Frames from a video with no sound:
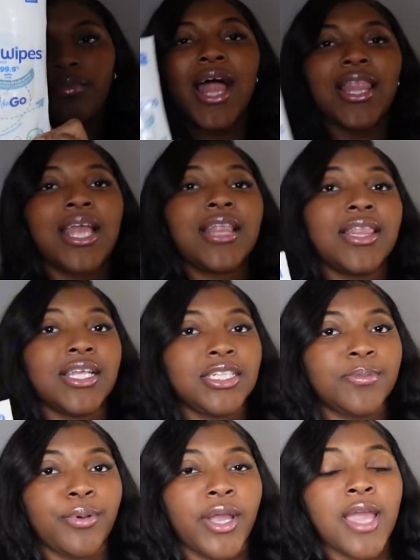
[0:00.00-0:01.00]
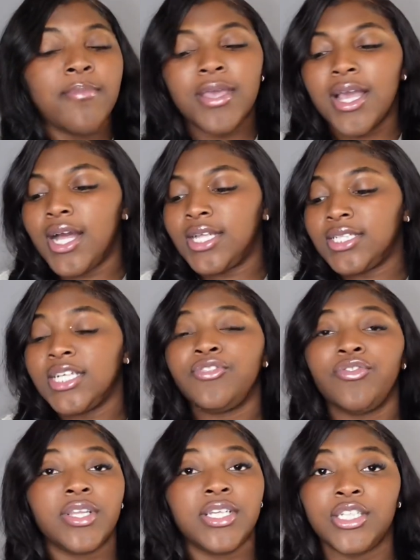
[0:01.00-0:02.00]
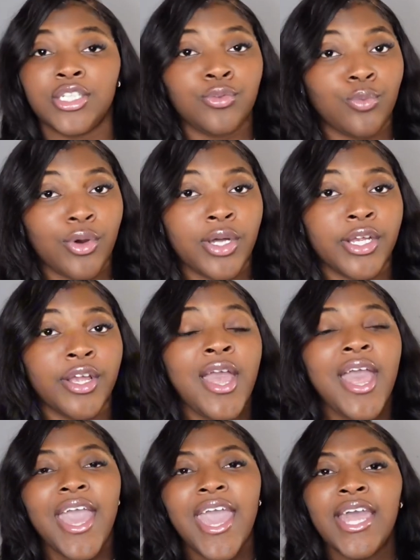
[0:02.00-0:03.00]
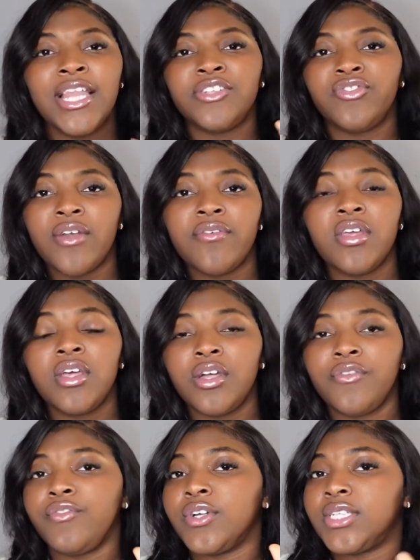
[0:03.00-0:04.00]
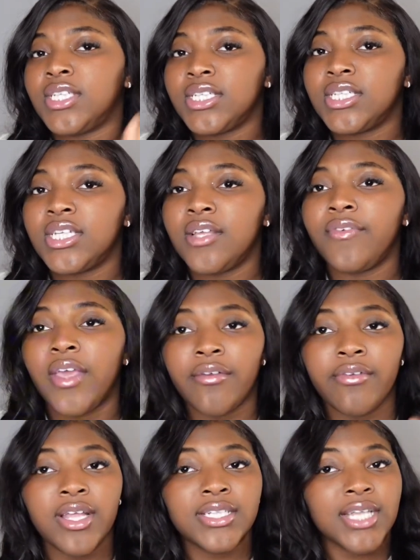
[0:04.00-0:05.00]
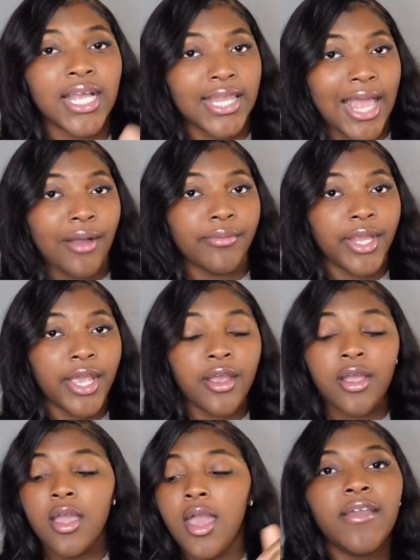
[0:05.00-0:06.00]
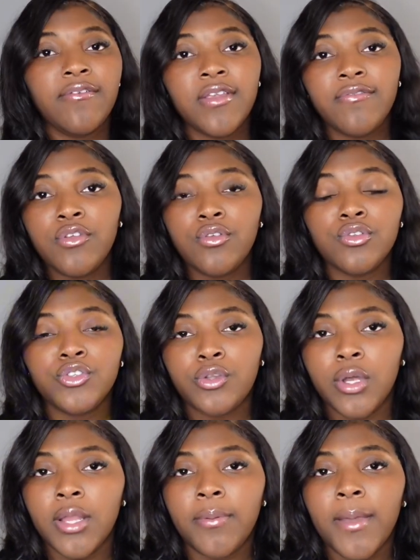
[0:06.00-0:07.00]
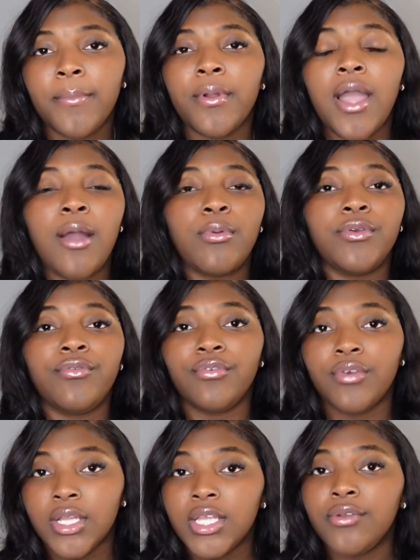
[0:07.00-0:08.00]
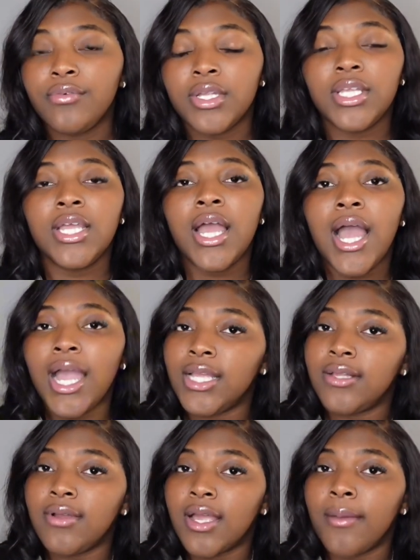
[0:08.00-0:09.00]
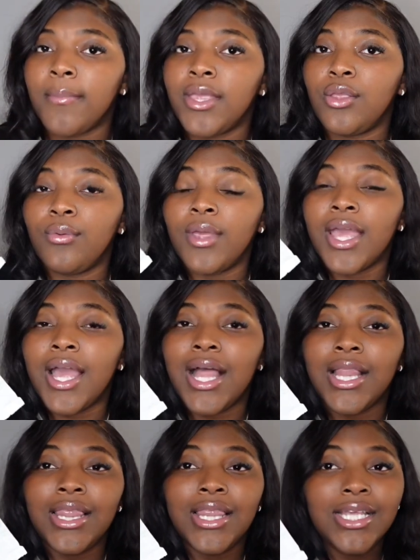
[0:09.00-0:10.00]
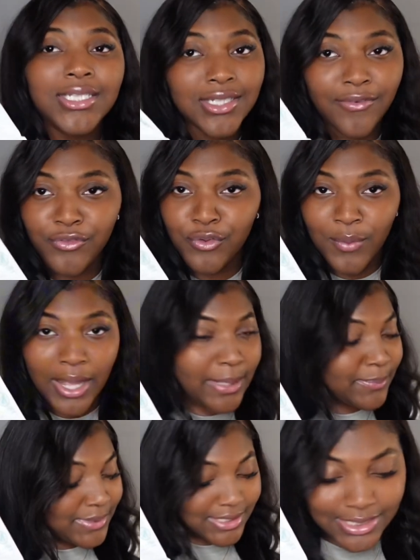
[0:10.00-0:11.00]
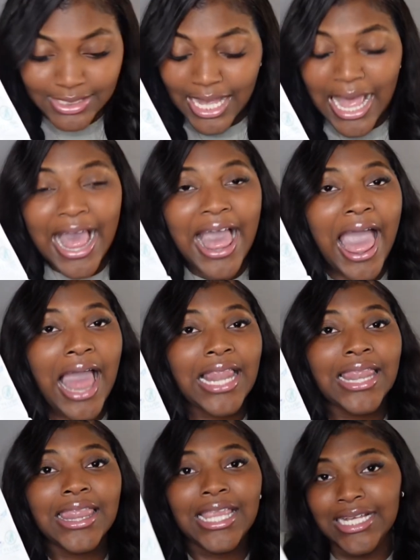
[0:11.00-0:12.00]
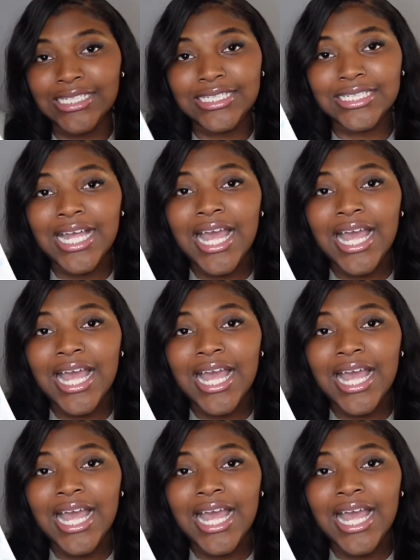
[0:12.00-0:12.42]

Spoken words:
I like this brand because it's really just water and it's very good for sensitive areas like down there. Even if you use toilet paper, I would really highly recommend you get at least a few wipes. At least.